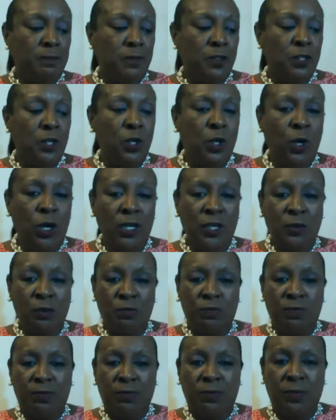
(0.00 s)
took all
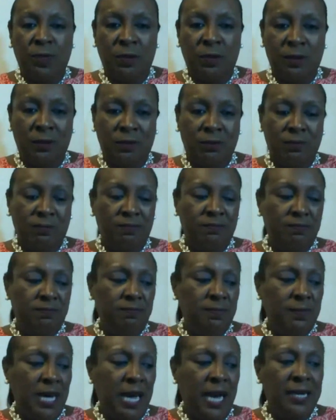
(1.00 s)
the
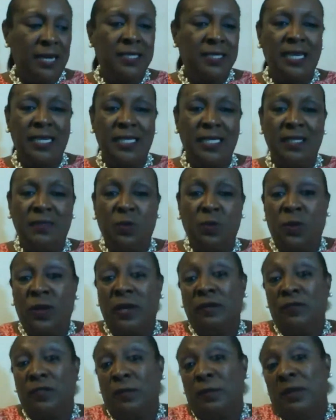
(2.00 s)
access
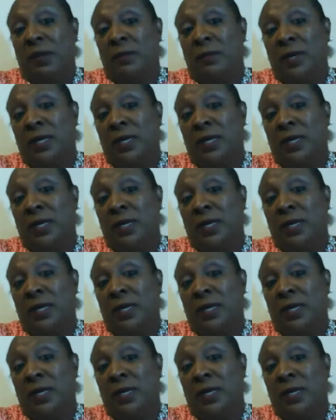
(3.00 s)
away from him.